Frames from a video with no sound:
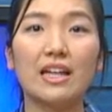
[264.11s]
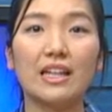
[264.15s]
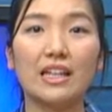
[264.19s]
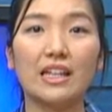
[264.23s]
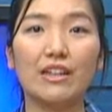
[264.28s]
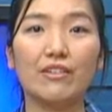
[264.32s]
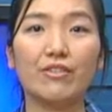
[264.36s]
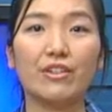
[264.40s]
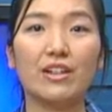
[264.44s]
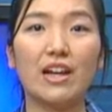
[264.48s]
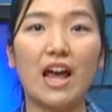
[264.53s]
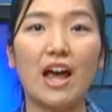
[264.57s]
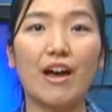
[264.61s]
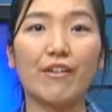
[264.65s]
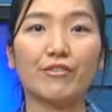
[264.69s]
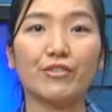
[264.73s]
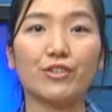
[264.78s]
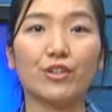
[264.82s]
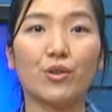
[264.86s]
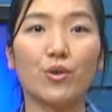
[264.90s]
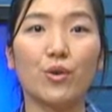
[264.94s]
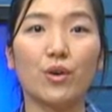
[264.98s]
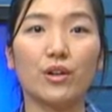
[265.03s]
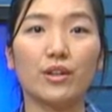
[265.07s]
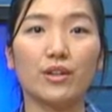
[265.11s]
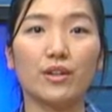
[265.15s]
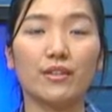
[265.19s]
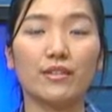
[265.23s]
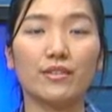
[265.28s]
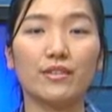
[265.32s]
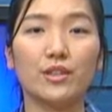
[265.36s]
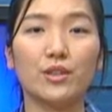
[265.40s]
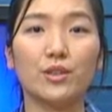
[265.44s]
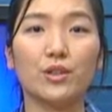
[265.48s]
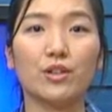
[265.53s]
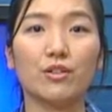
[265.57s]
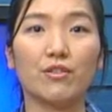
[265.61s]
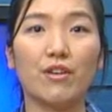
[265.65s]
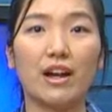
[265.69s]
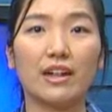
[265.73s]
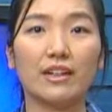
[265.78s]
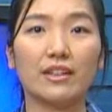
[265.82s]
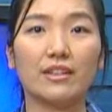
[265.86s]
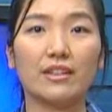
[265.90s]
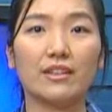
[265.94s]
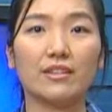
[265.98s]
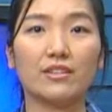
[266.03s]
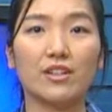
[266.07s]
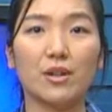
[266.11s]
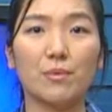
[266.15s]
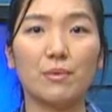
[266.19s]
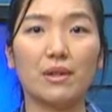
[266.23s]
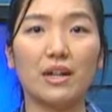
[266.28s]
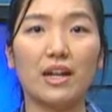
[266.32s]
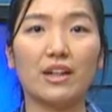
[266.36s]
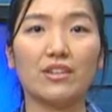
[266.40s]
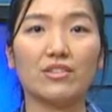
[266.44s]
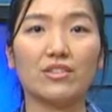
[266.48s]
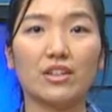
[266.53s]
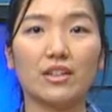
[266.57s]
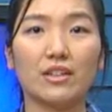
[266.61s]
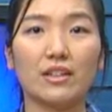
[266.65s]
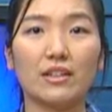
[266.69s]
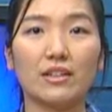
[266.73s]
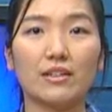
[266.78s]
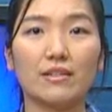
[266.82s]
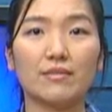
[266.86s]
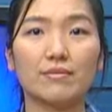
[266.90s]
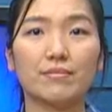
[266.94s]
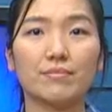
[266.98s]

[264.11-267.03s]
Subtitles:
even after orders to correct discrimination.